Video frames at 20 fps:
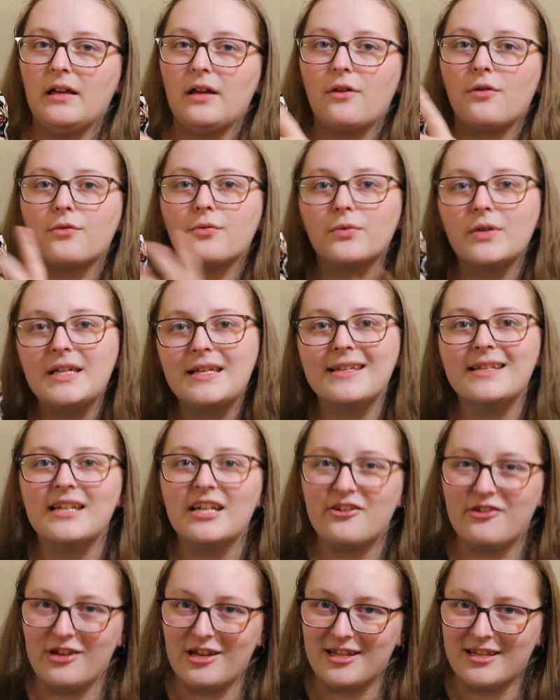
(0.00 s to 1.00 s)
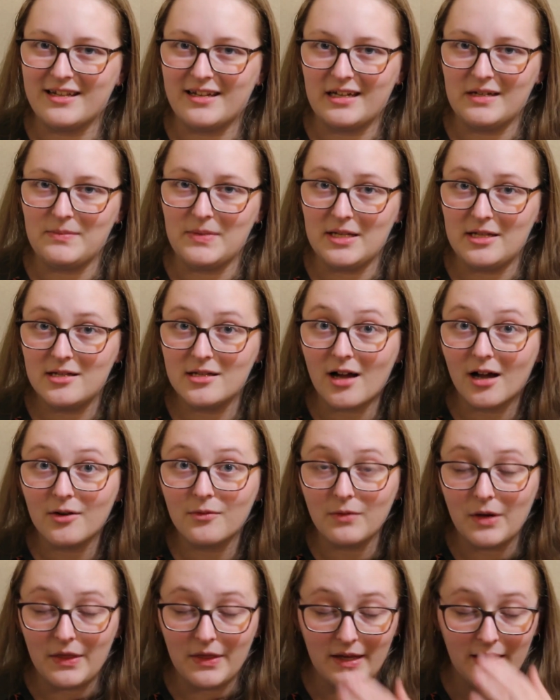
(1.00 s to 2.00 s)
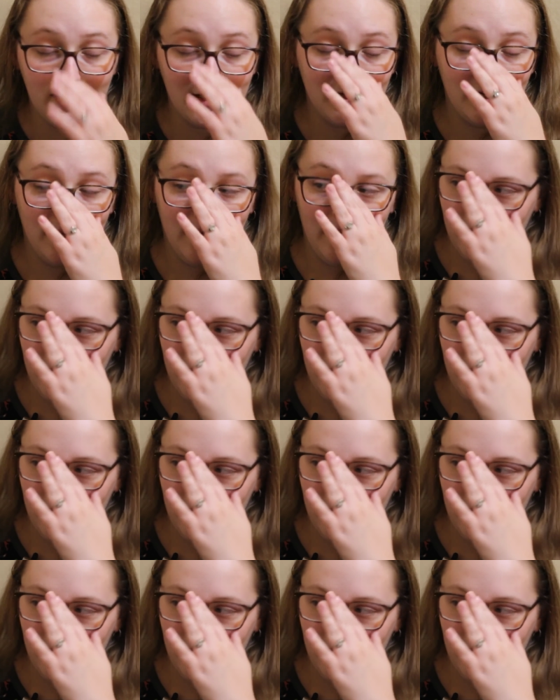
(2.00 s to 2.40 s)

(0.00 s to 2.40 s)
like 3 stitches and I'd be done with it.